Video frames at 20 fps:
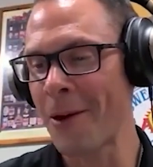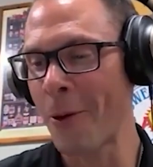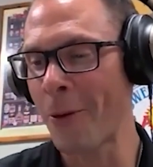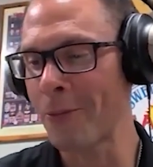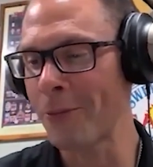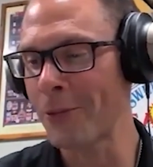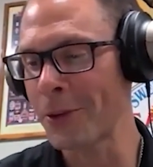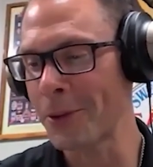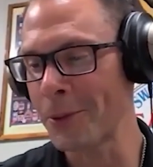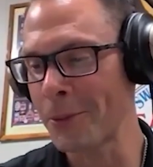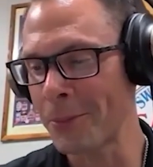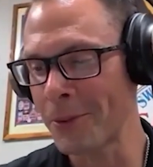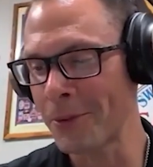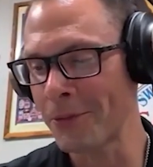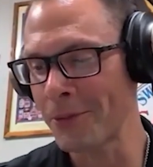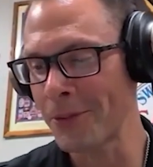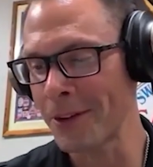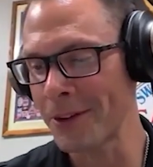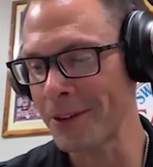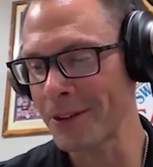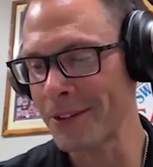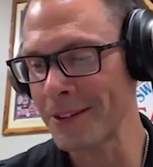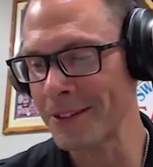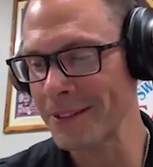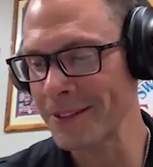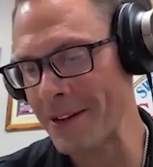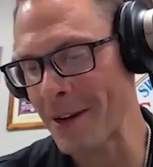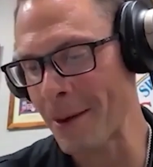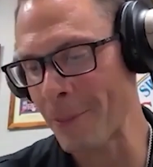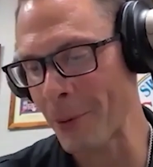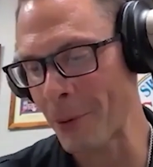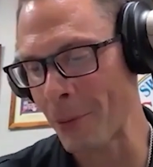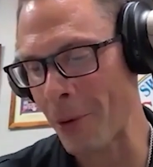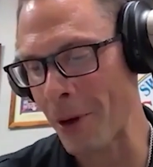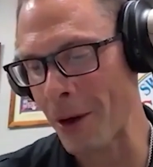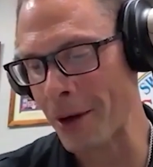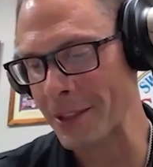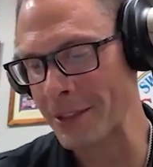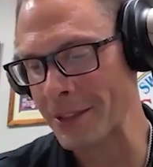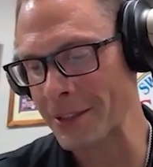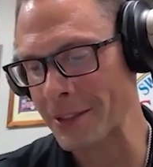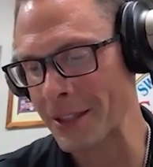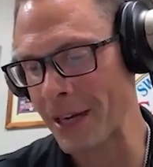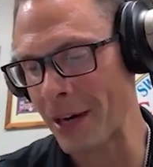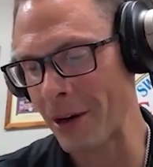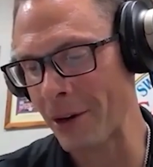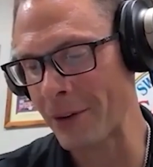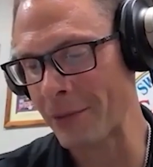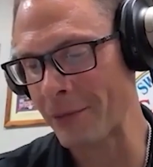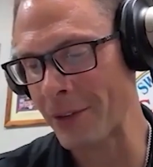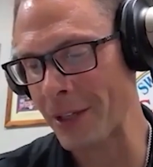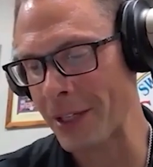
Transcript: hopefully it'll be fun. Number 1 is Gary